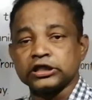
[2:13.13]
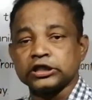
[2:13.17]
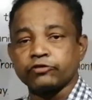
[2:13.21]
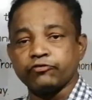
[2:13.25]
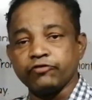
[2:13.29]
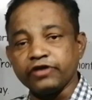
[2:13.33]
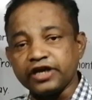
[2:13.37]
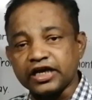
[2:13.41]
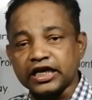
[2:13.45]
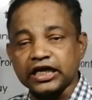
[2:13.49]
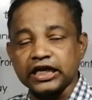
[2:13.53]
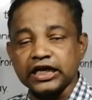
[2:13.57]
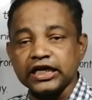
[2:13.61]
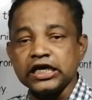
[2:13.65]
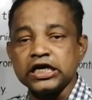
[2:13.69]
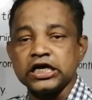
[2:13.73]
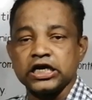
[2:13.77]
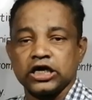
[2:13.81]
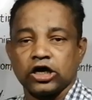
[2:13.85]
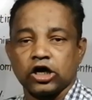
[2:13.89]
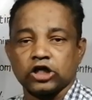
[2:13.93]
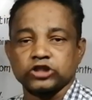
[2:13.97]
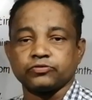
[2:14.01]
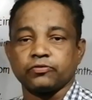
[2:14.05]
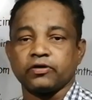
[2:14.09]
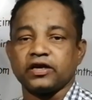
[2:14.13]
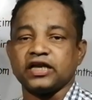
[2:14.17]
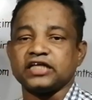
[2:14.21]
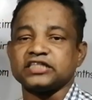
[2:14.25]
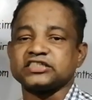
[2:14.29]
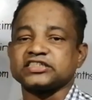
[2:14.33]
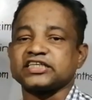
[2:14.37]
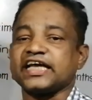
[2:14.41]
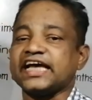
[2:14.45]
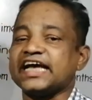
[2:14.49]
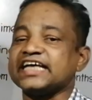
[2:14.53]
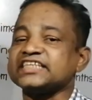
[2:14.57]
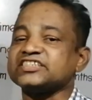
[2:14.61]
quickly as well
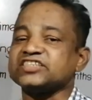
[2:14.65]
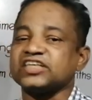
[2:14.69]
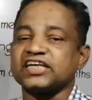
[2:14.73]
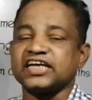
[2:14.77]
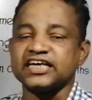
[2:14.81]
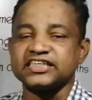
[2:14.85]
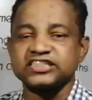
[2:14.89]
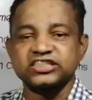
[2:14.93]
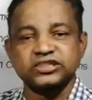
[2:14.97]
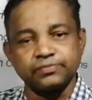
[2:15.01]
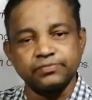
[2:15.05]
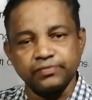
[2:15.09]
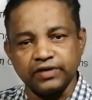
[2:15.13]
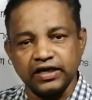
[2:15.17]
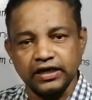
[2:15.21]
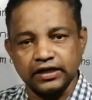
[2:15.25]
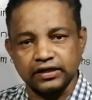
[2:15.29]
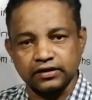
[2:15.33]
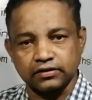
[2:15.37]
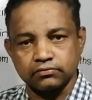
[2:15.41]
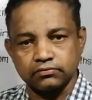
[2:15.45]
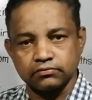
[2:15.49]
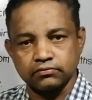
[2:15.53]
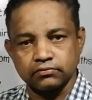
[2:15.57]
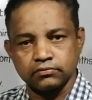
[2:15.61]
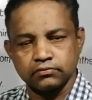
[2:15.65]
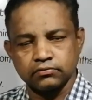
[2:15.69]
as guessing its meaning.